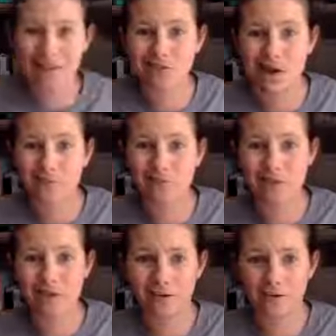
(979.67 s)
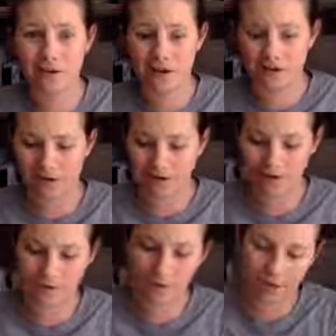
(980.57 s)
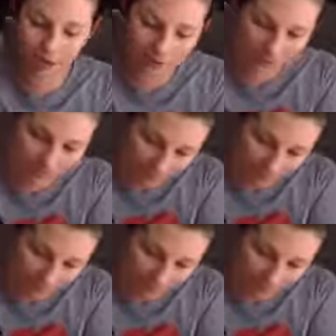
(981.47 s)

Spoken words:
drops of vetiver out of here. Oh my goodness,